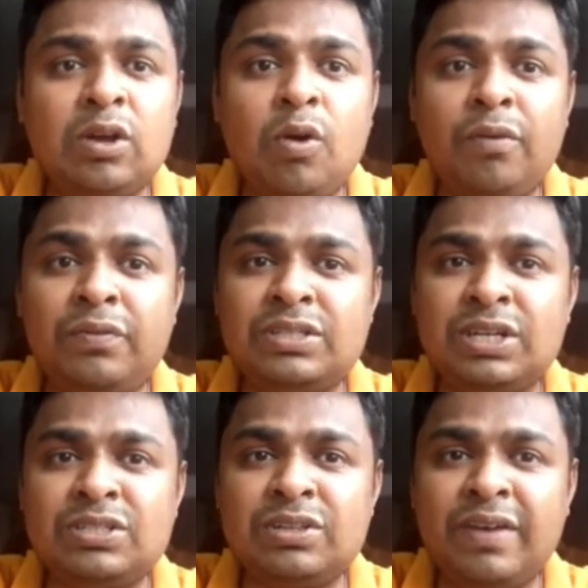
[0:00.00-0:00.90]

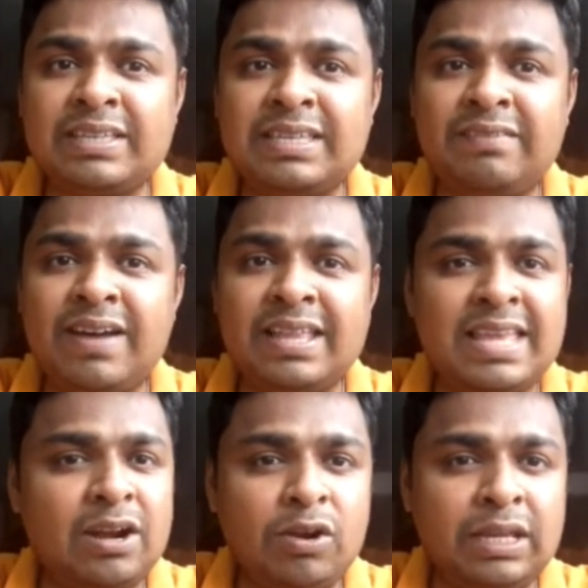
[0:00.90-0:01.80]
coefficients of x and y, they are
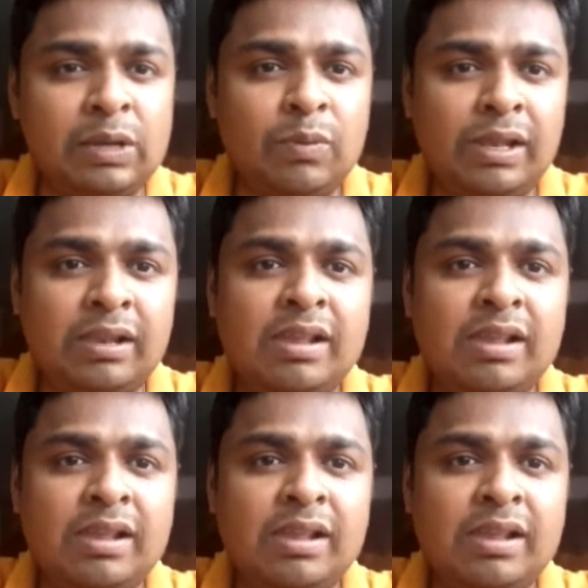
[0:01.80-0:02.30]
not equal.